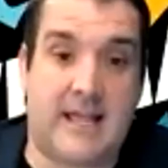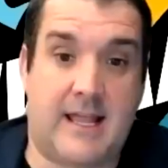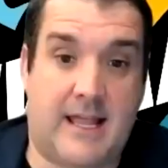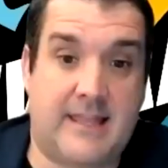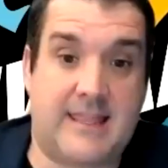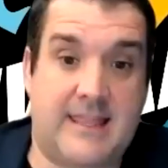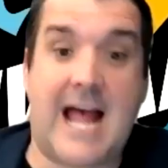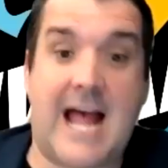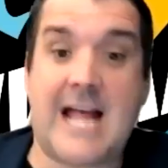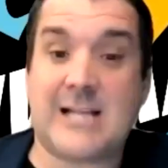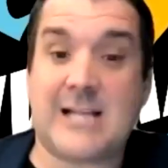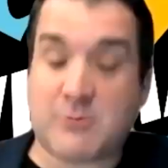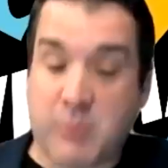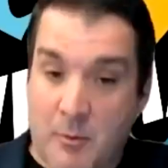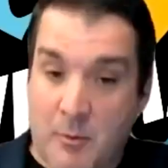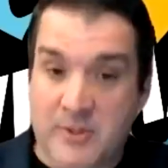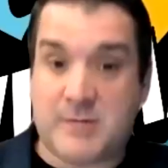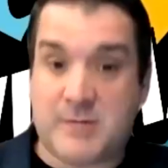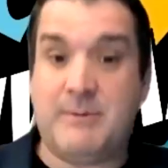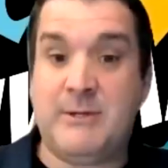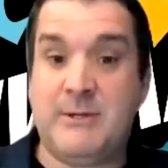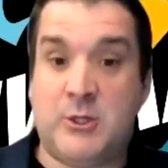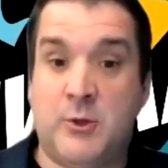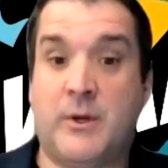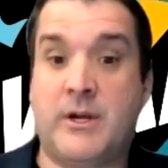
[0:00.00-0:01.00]
and that's what we should
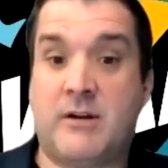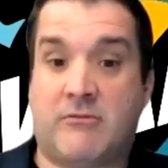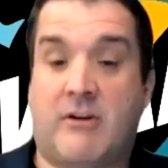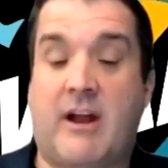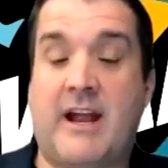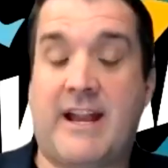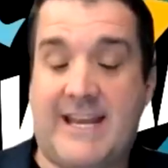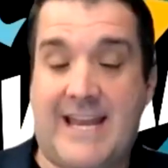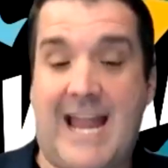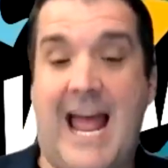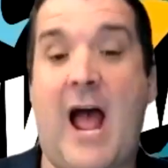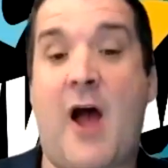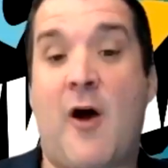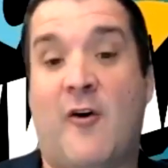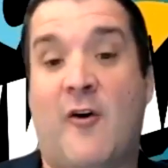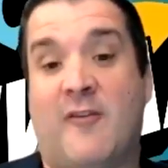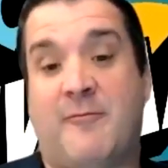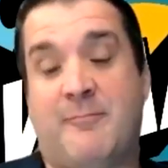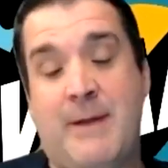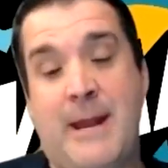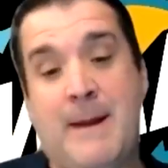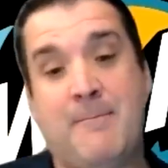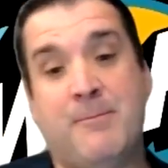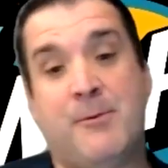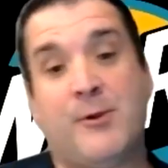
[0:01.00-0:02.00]
be doing right now. If
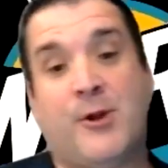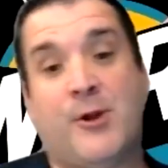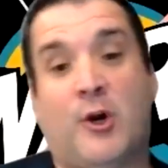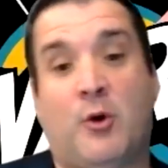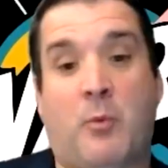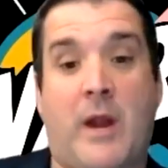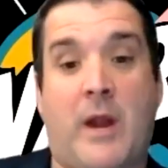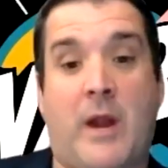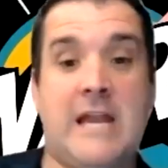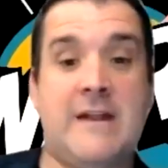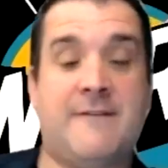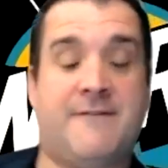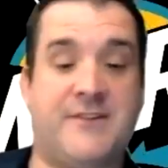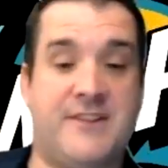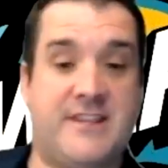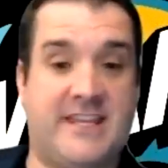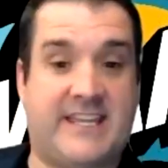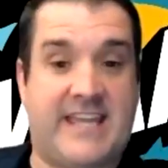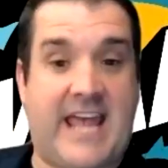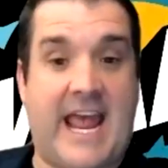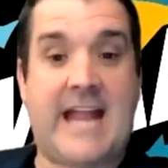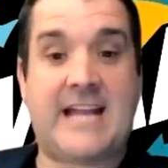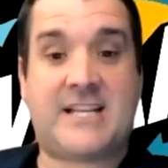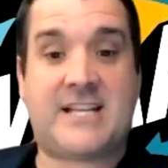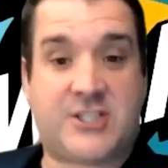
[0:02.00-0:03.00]
people are waiting for the
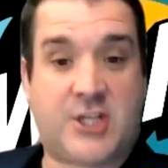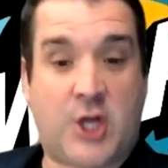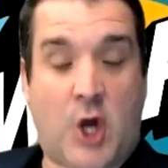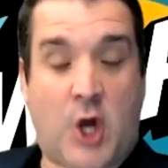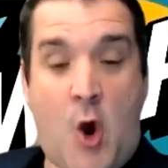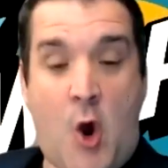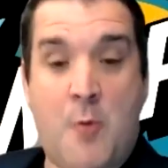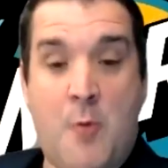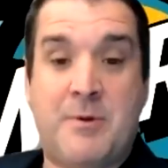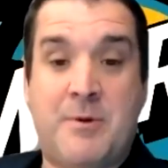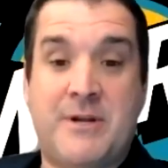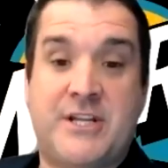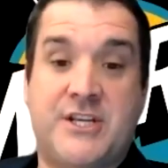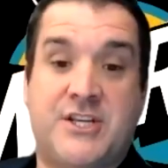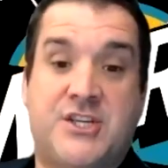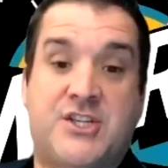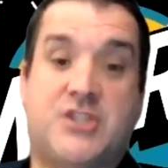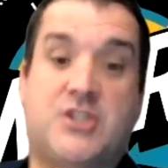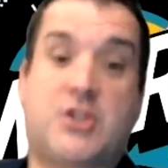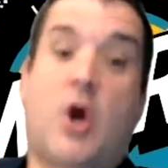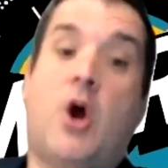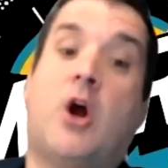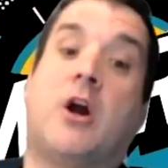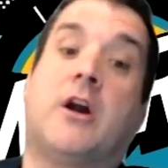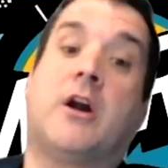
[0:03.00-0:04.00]
gates to open to
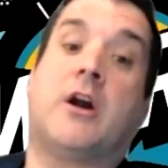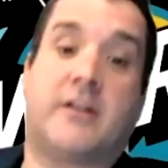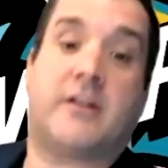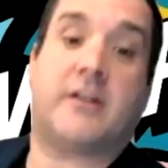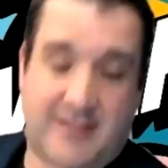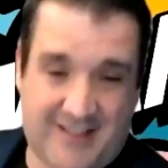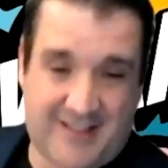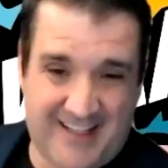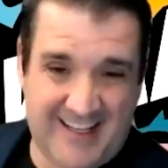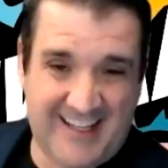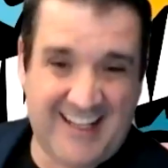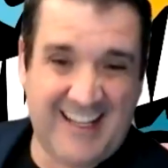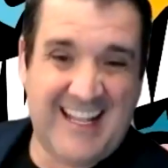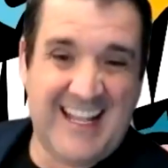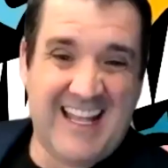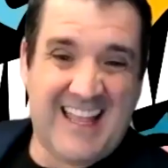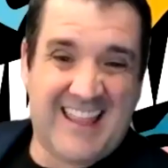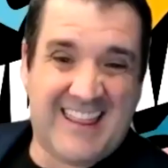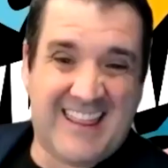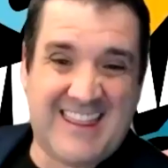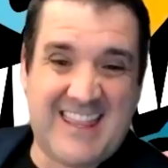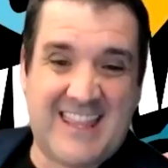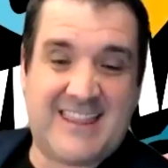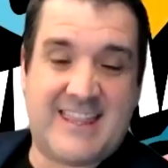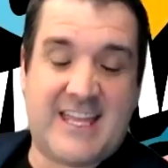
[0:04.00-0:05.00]
start,
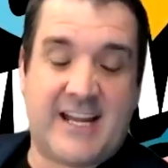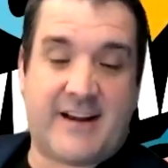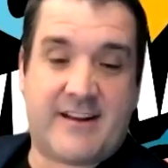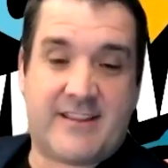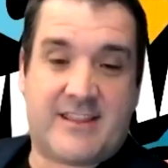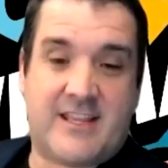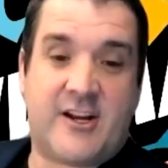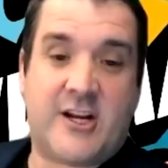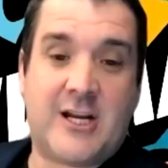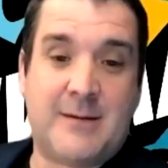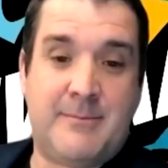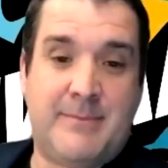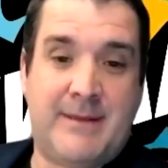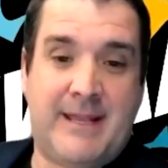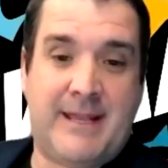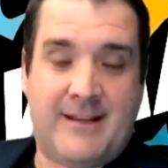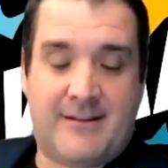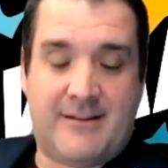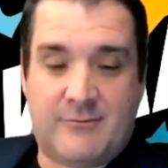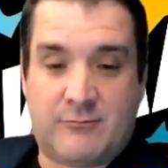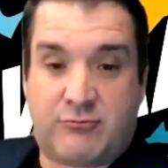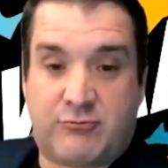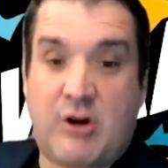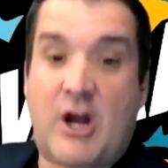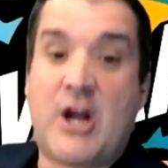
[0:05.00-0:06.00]
they're, they're going to be
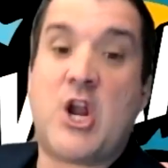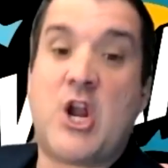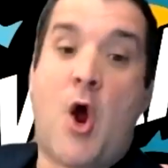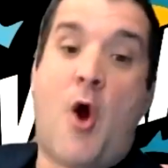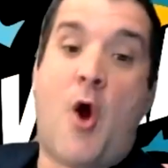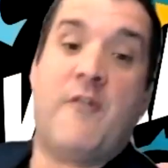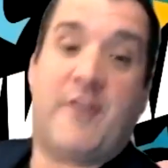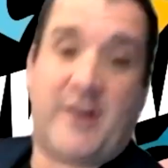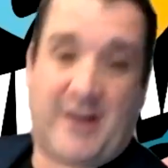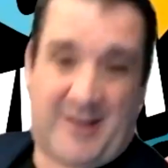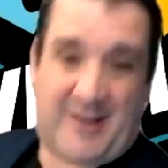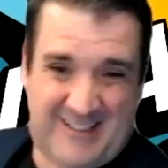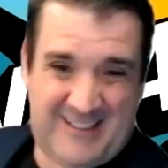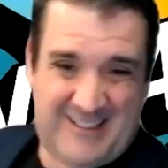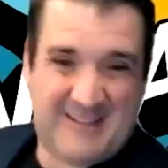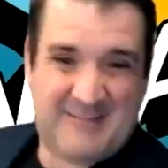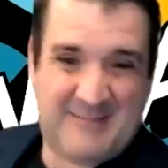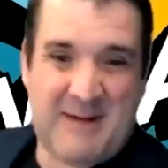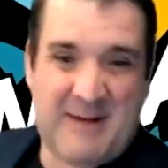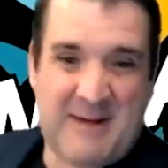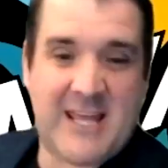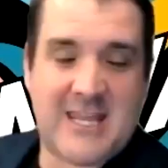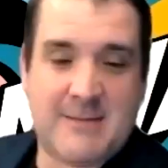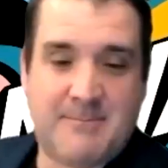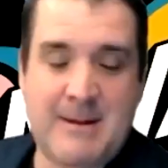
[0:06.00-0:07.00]
run over
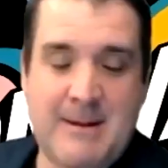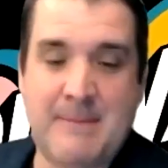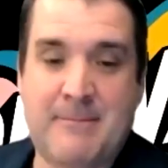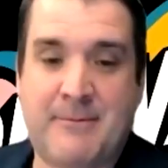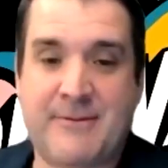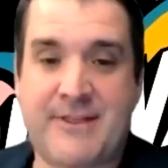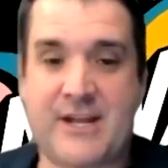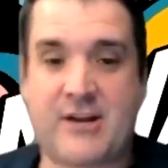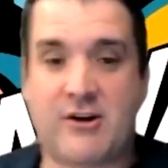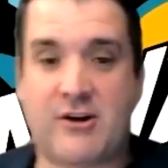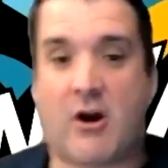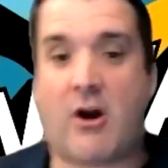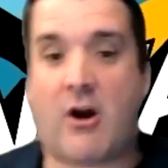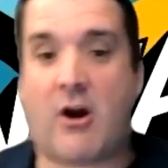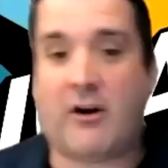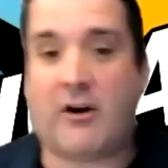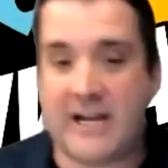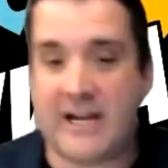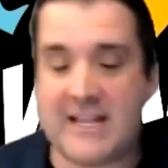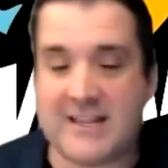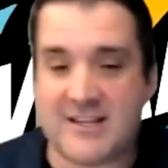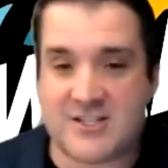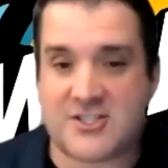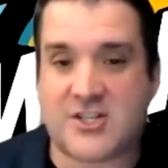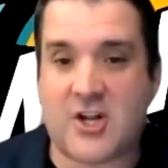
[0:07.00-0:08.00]
by the people that are already
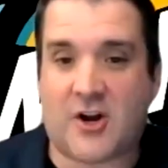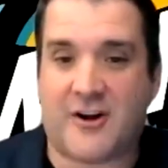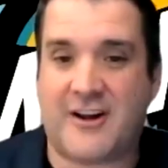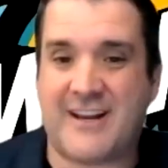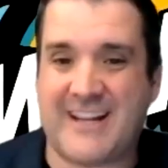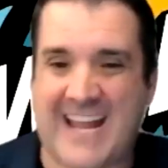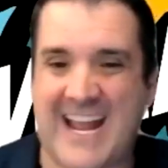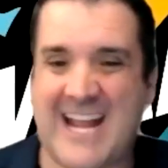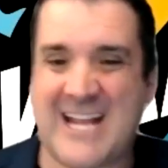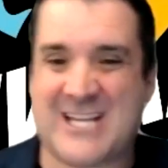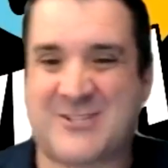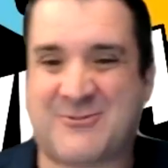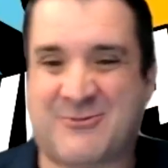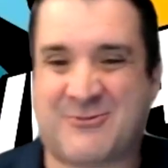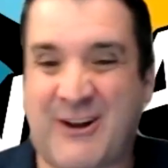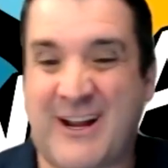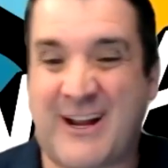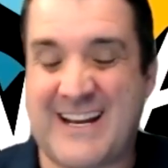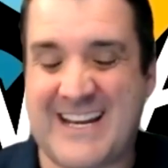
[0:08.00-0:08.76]
at the starting gates right